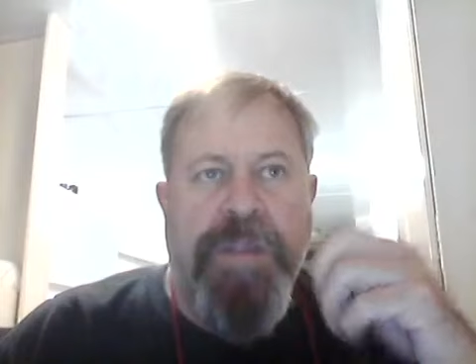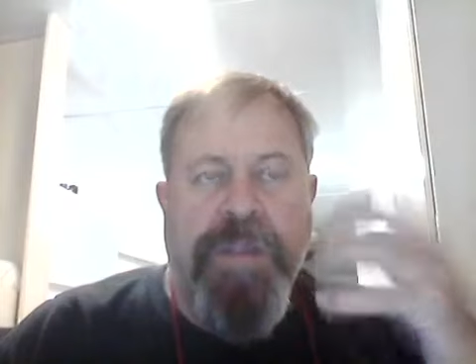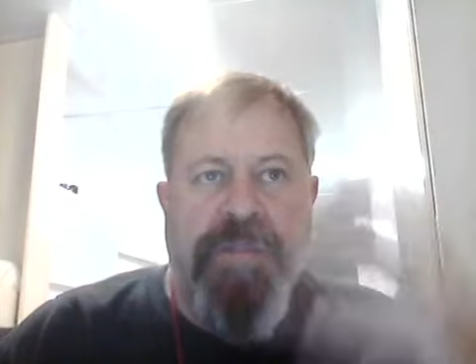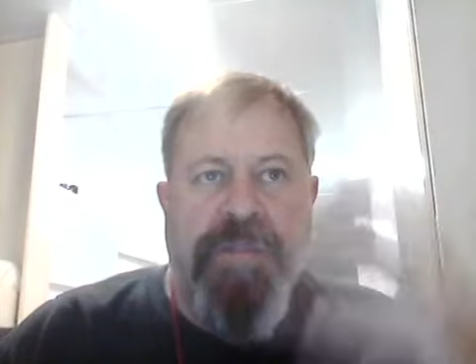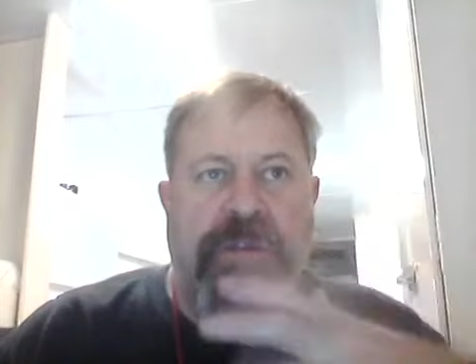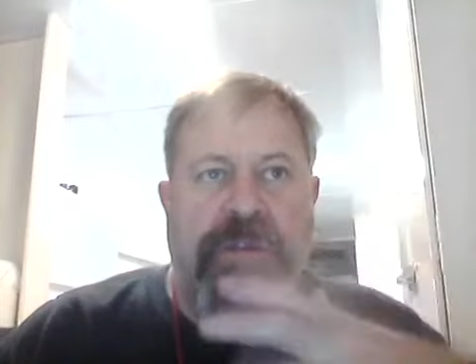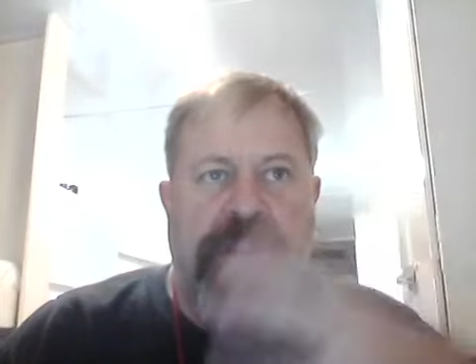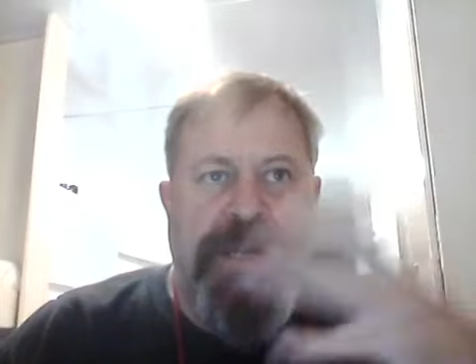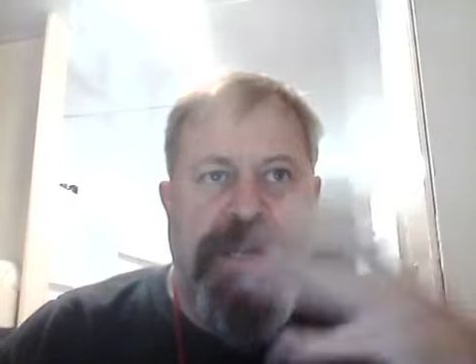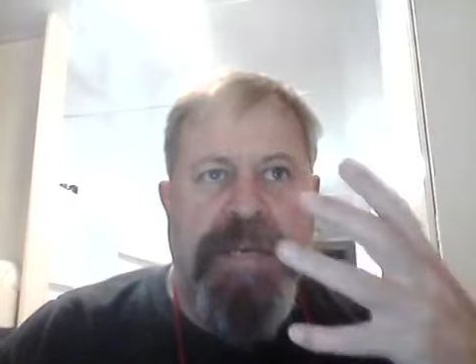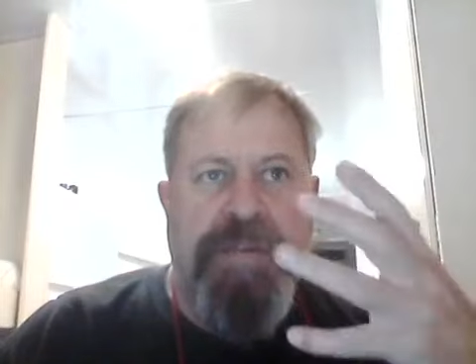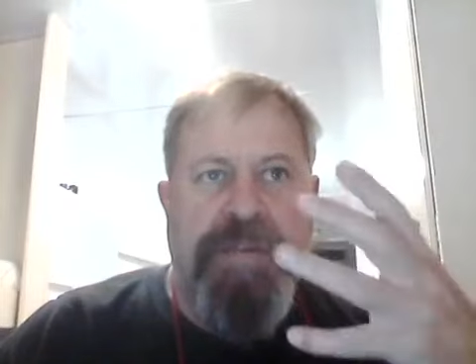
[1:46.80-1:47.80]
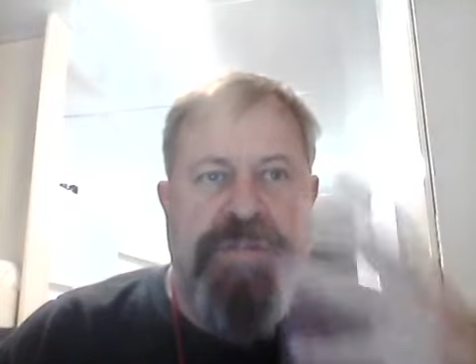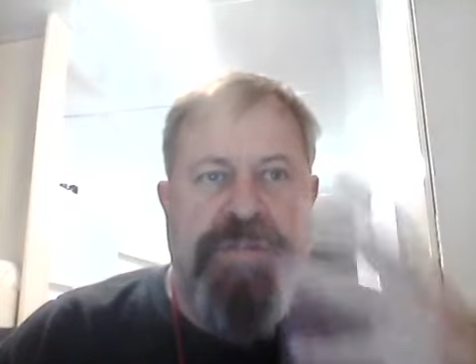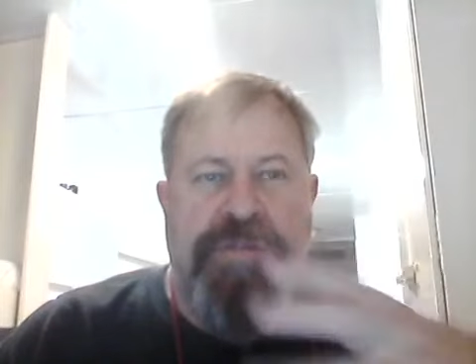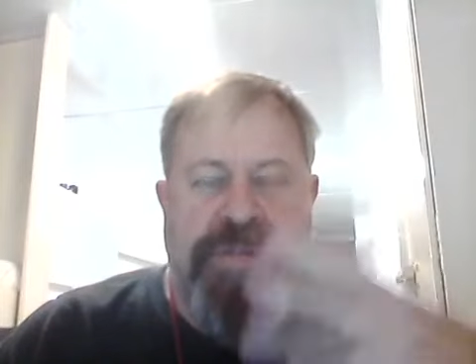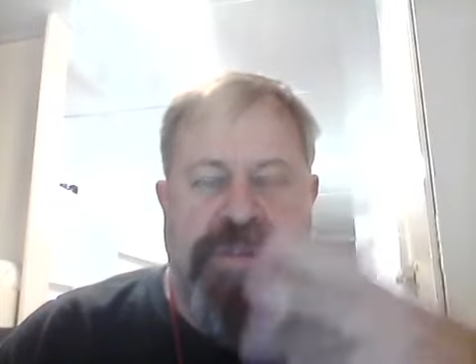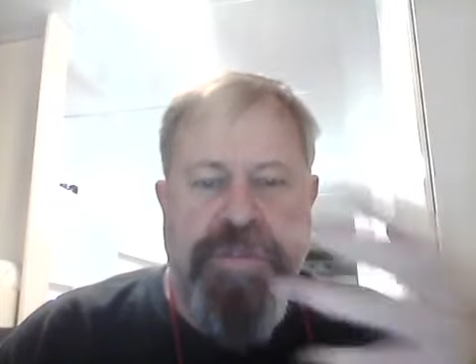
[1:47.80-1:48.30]
give you an idea
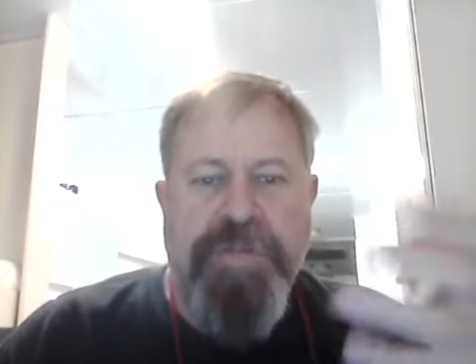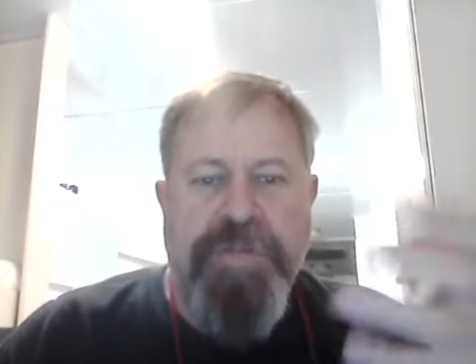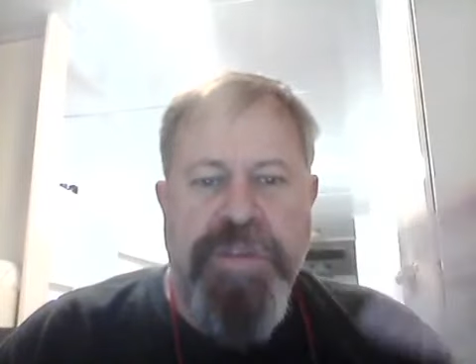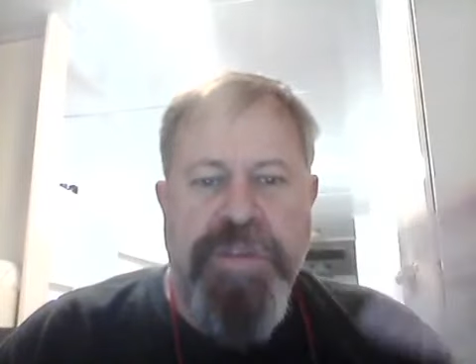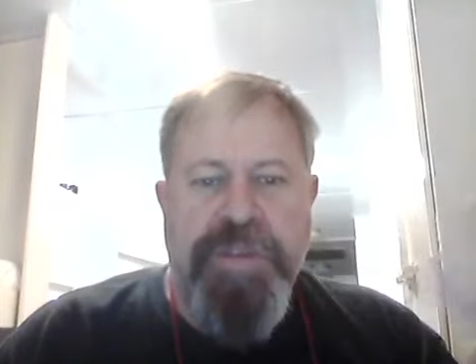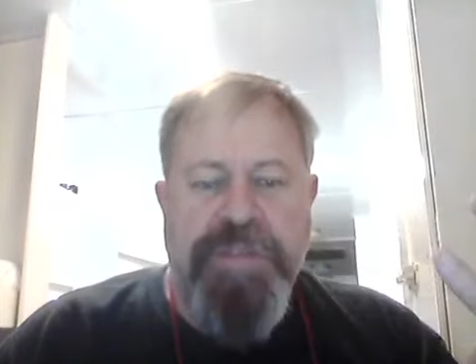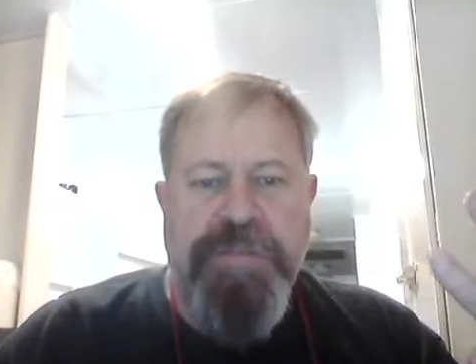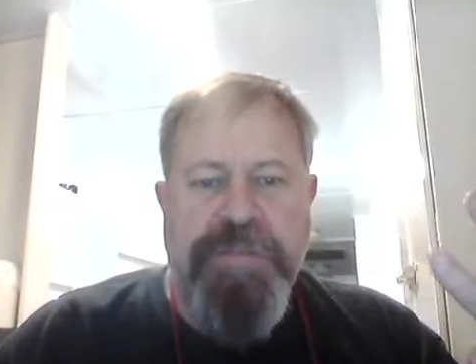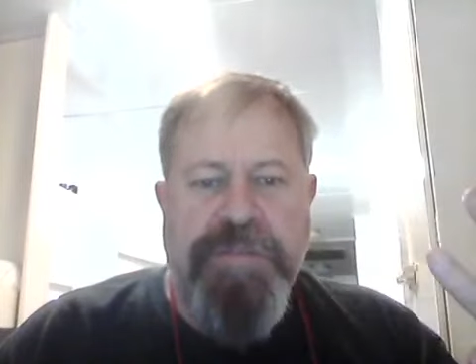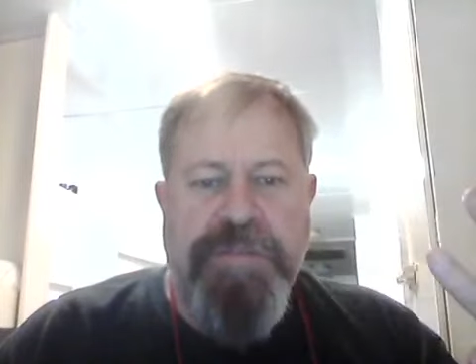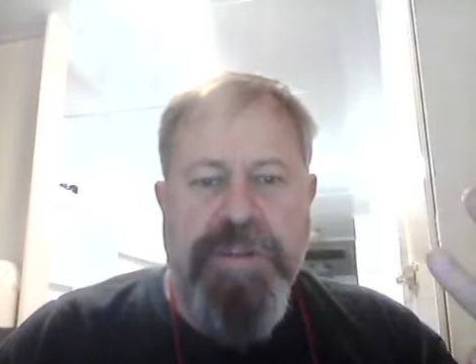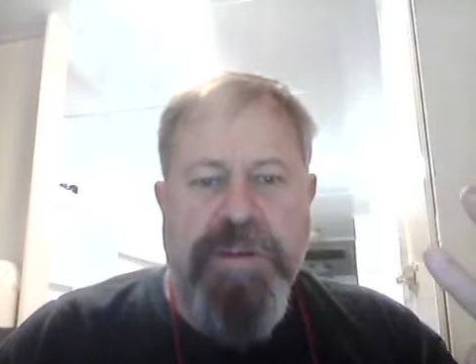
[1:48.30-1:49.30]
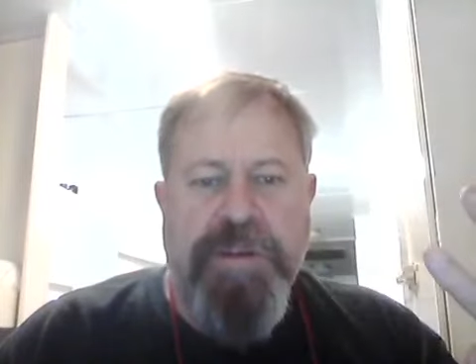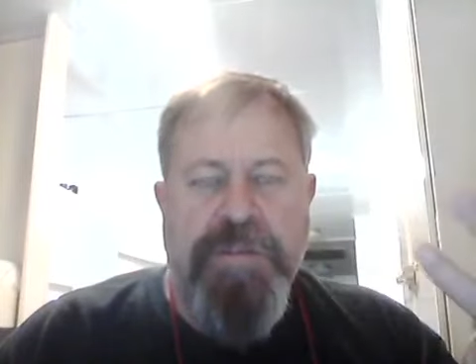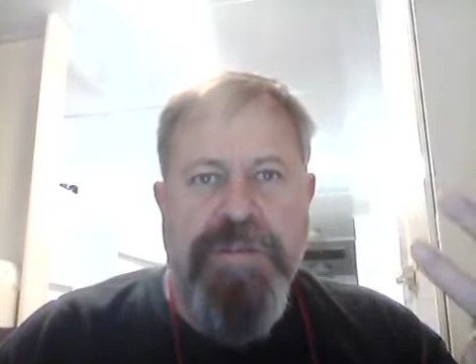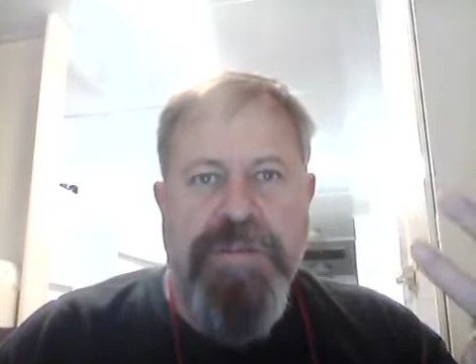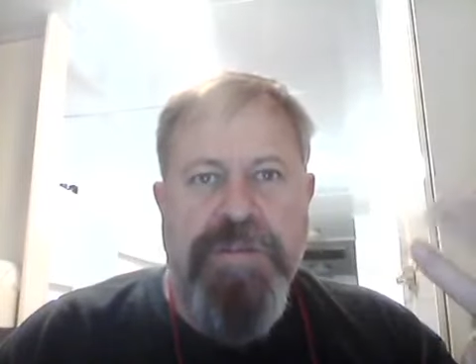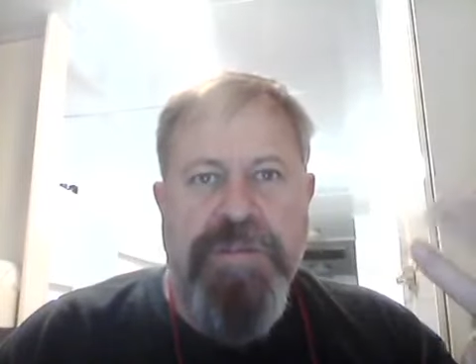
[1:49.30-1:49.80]
through these
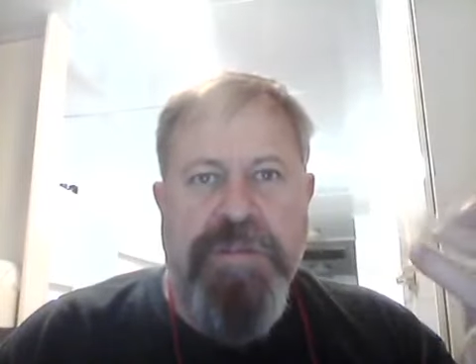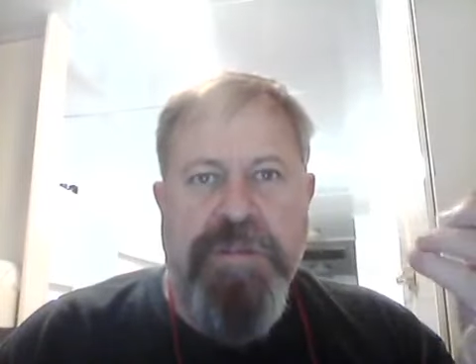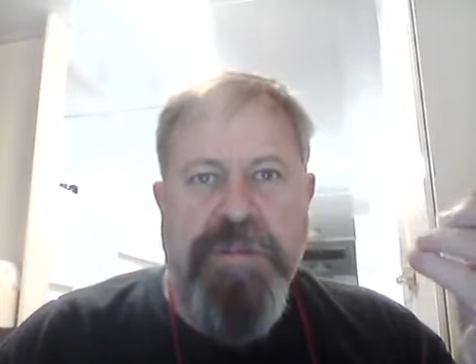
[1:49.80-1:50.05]
videos,